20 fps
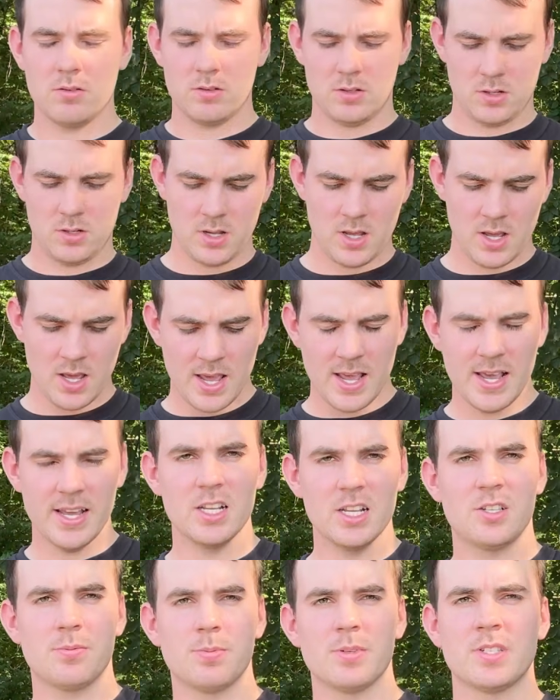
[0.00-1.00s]
And
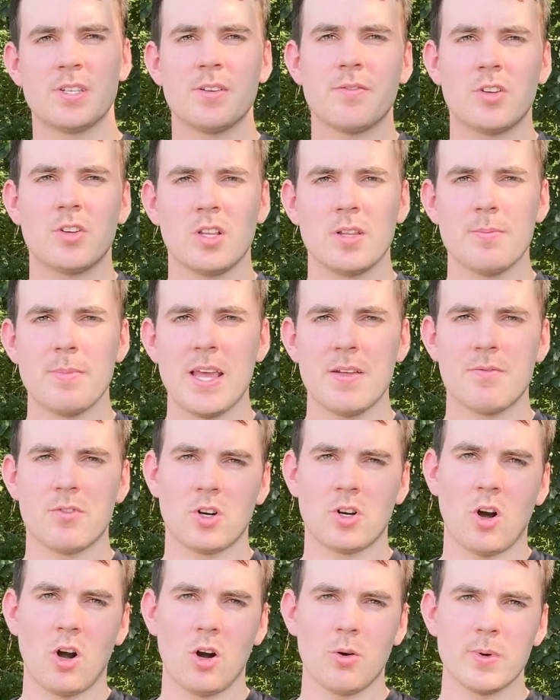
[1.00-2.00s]
it's specifically made for
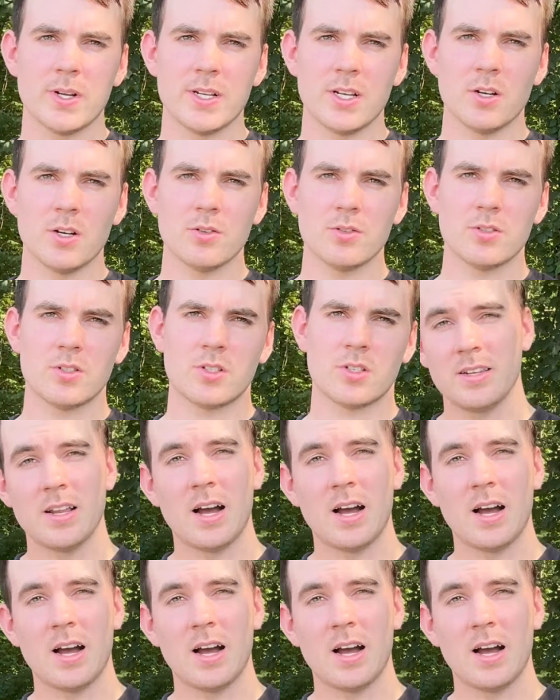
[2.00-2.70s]
car windows.